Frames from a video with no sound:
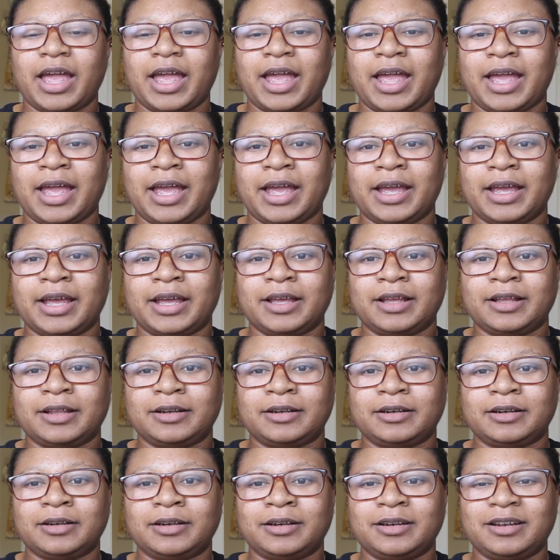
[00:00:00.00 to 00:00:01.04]

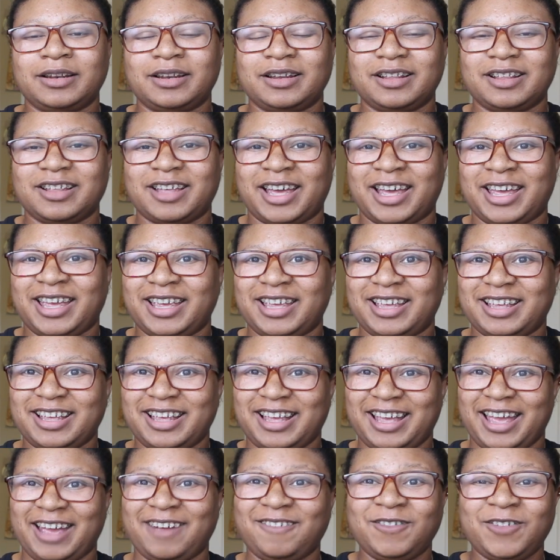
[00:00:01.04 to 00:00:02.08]
And like
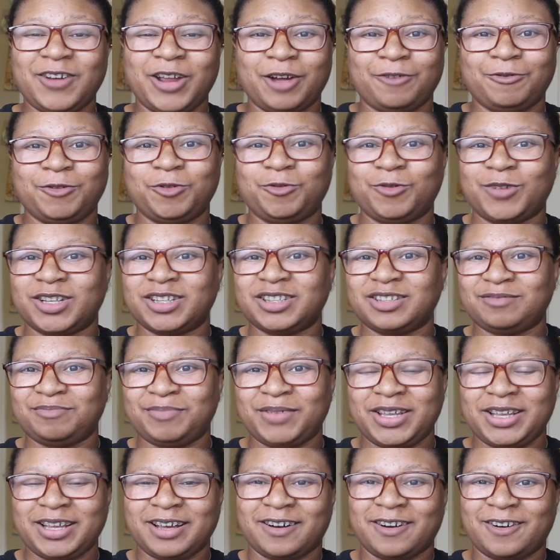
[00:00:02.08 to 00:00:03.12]
every everyone's
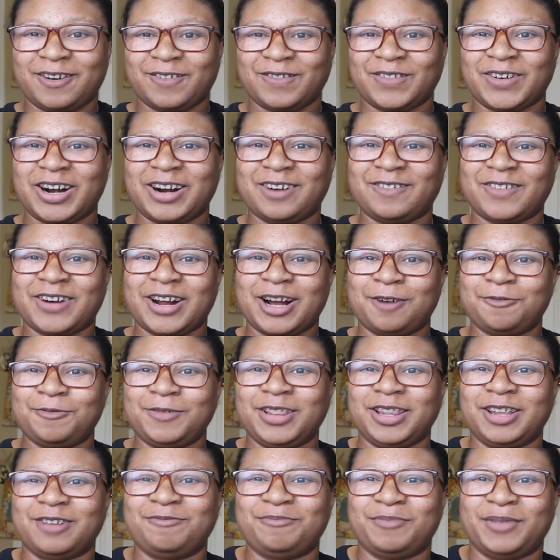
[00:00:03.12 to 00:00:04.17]
being all rah rah, we
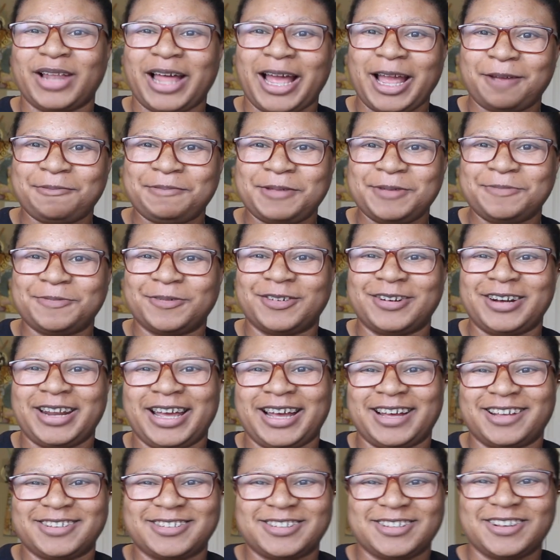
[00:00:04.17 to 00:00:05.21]
love black people
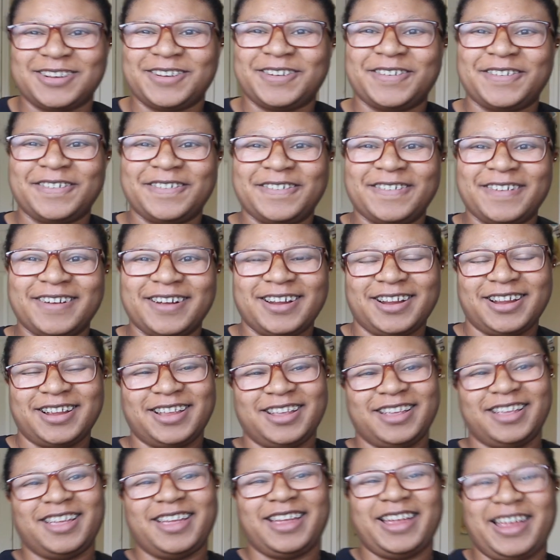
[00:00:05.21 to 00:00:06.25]
now. So
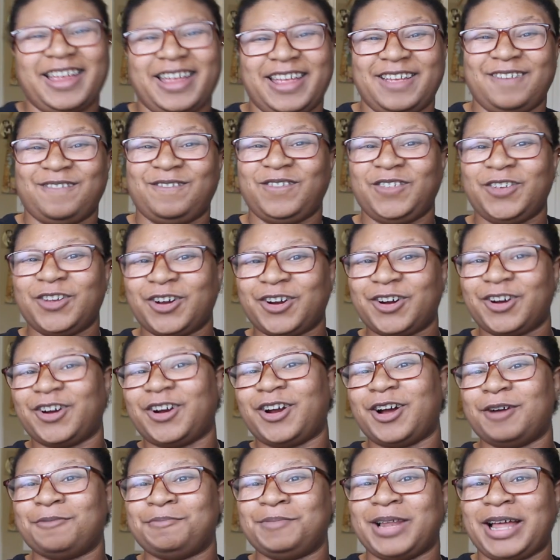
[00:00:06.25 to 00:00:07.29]
if you're
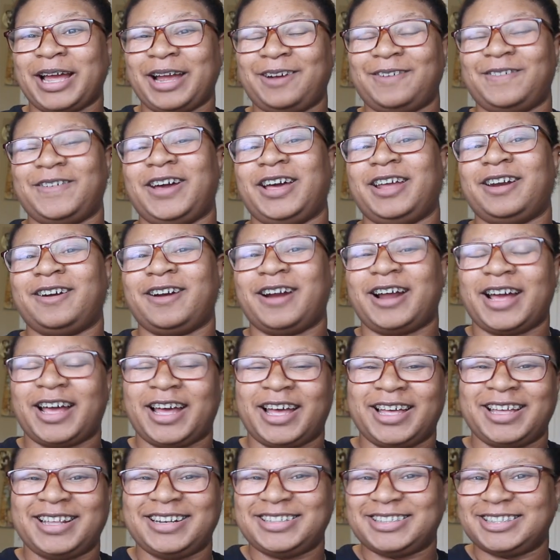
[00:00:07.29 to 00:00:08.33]
a black writer,
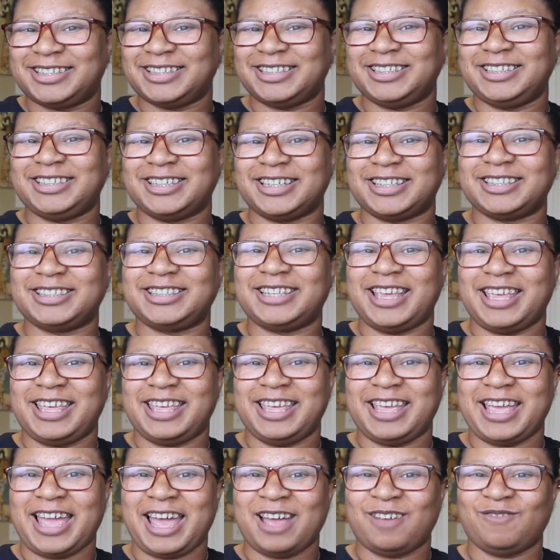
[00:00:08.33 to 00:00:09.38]
I'd suggest
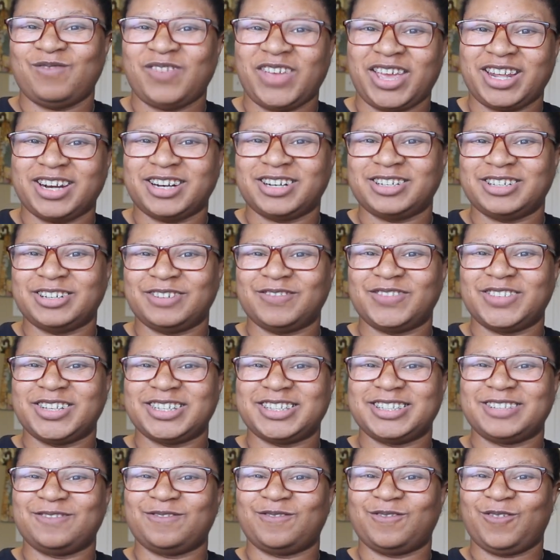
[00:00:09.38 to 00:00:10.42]
taking advantage of
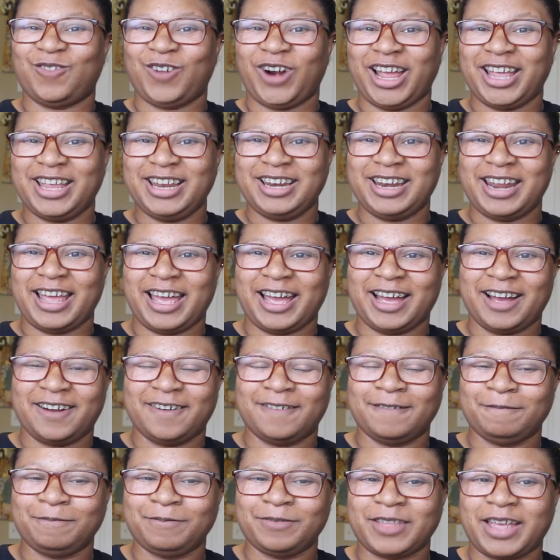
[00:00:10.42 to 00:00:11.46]
this right
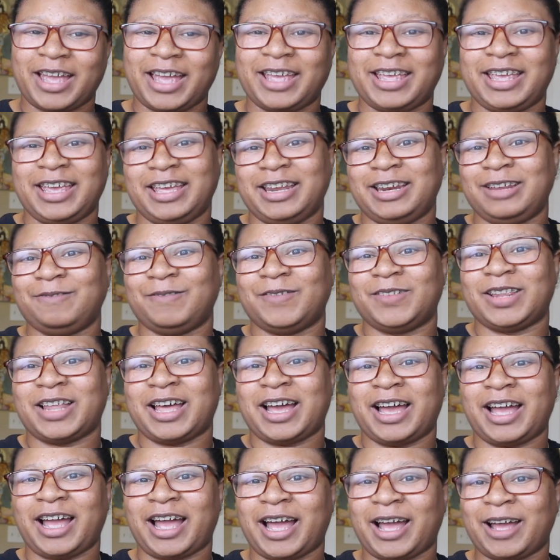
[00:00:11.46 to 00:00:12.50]
now. I can't even
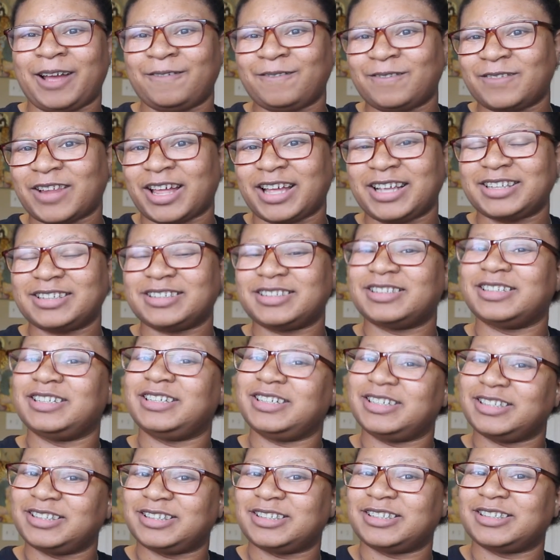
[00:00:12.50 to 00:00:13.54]
lie. I've like
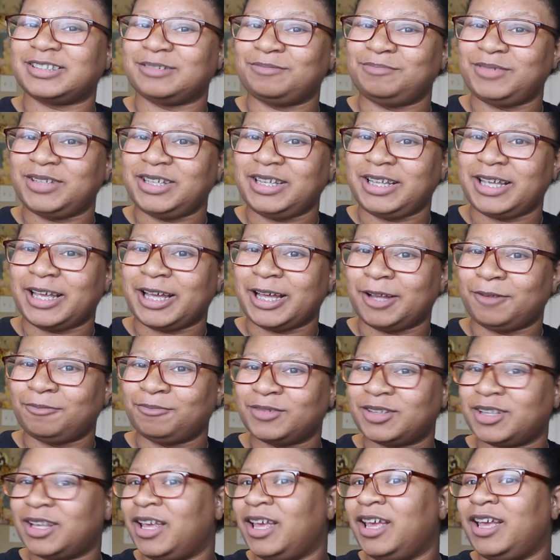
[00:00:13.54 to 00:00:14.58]
slid into some
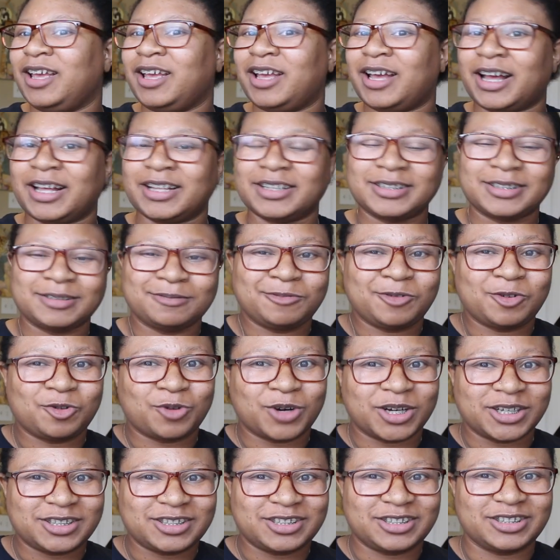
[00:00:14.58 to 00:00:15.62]
DMs, gotten some
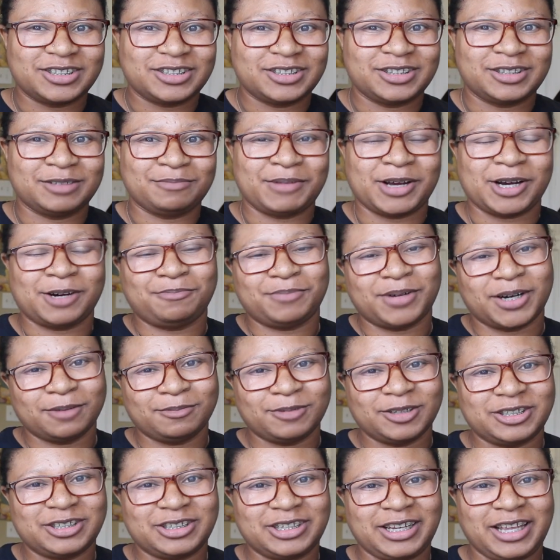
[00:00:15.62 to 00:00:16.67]
questions about
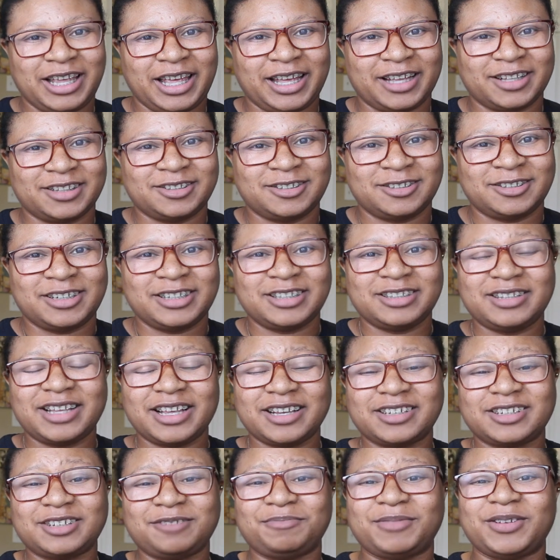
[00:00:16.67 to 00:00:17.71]
publishing answered. It's
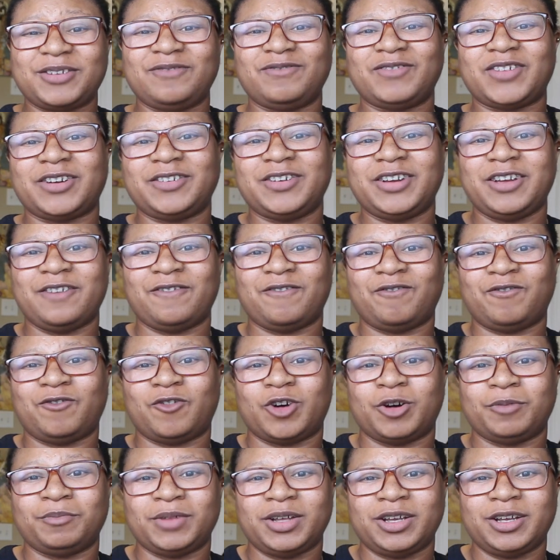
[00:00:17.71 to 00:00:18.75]
actually been very
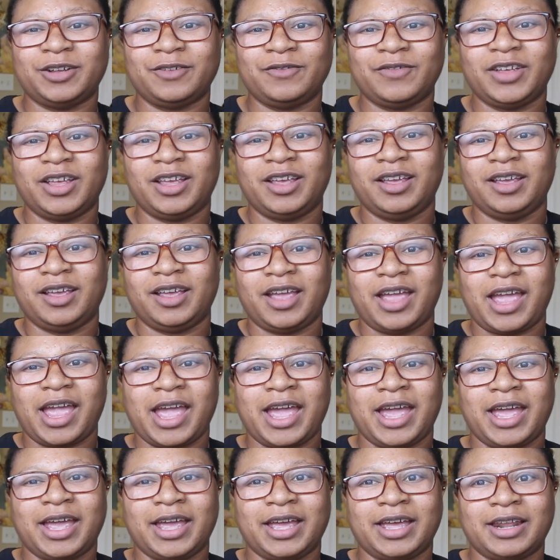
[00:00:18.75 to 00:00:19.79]
informative
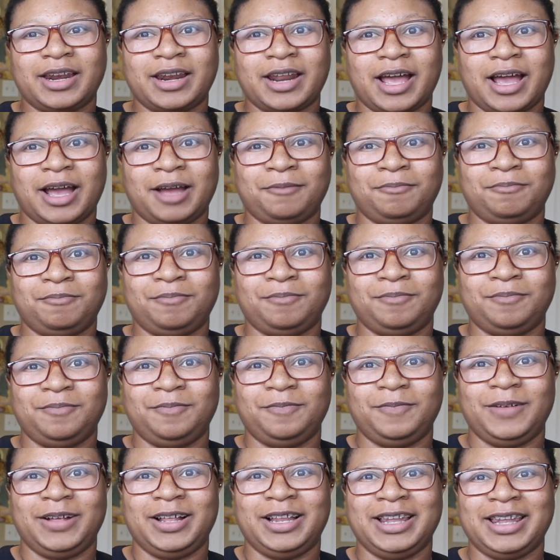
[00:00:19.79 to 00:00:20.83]
and
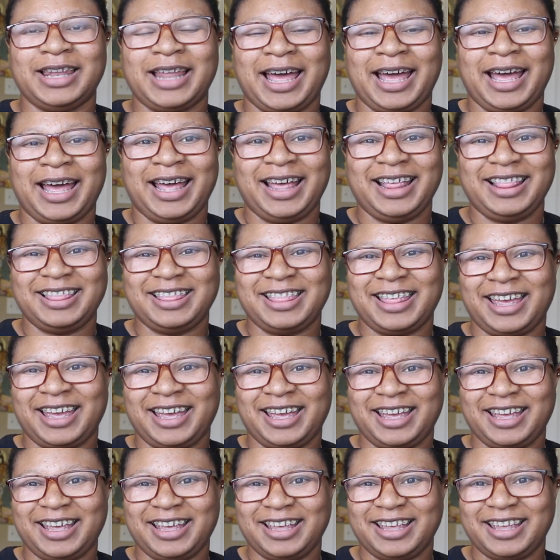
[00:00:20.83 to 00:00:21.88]
I'm glad
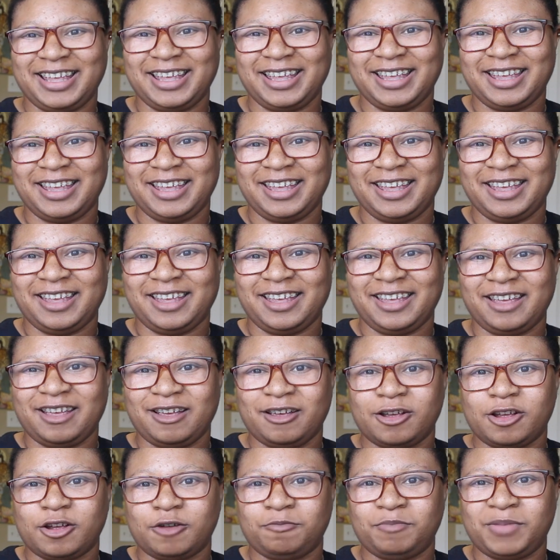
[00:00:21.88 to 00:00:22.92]
that
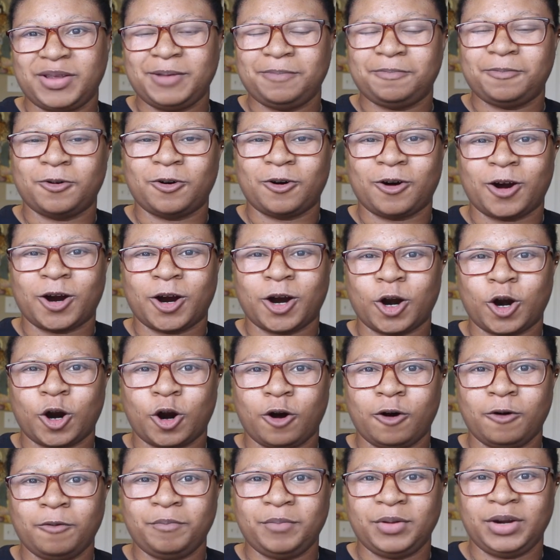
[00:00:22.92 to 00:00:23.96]
people are
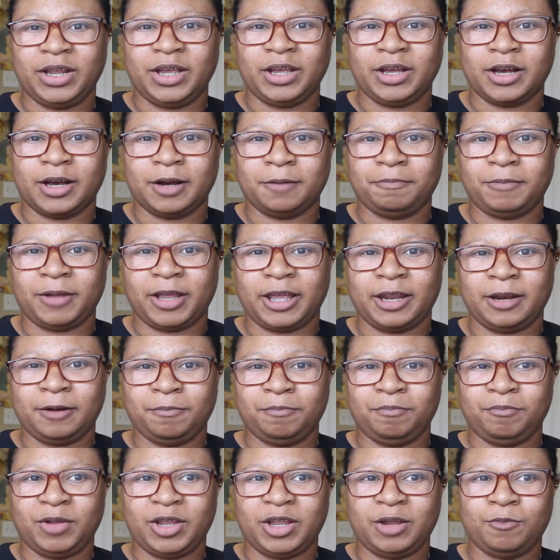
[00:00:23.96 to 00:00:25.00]
opening up
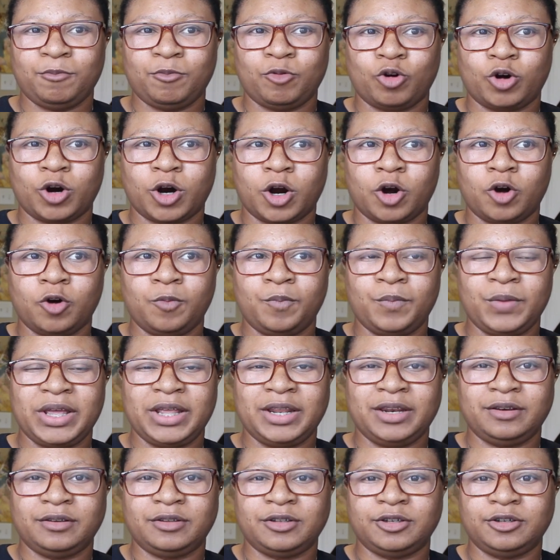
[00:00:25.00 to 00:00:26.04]
and being more
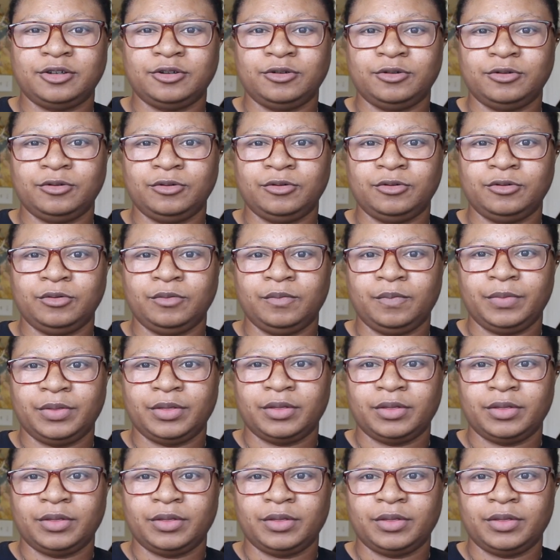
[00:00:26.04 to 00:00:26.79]
open to